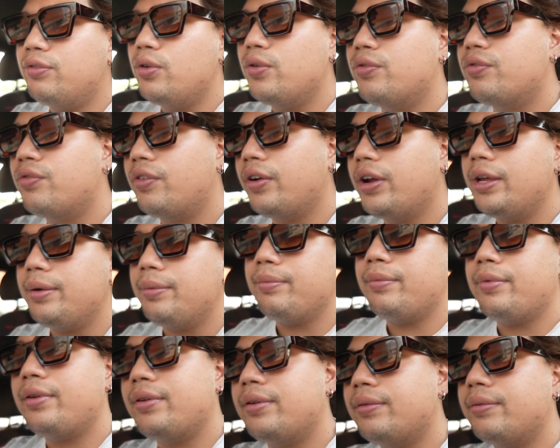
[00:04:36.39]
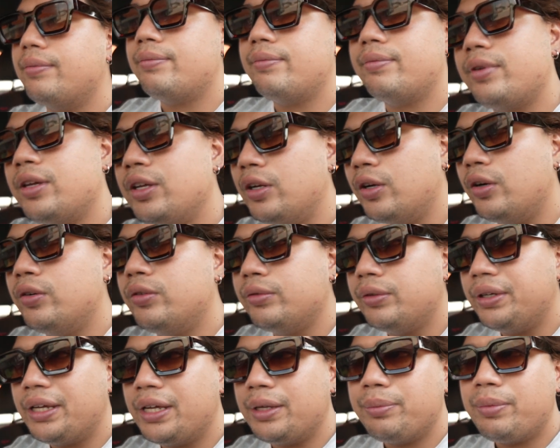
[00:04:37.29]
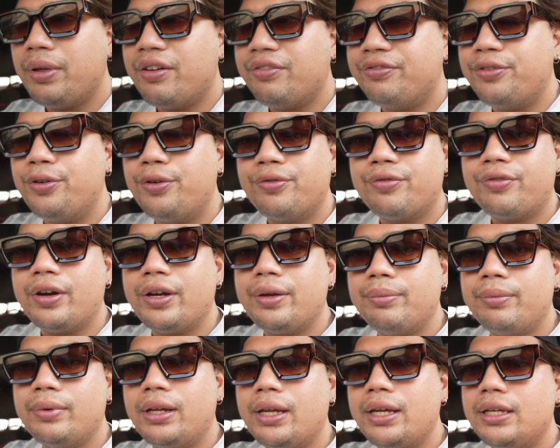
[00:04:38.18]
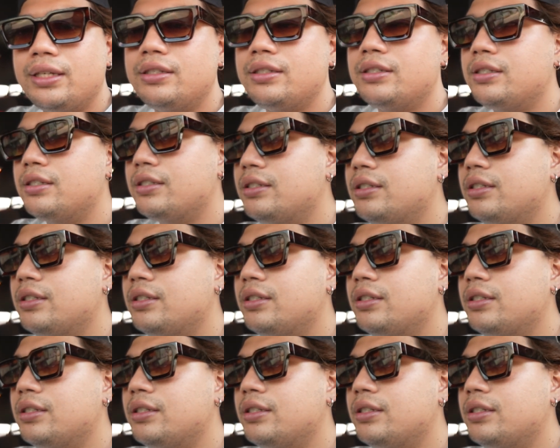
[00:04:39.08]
full frame you know it can be a full frame lens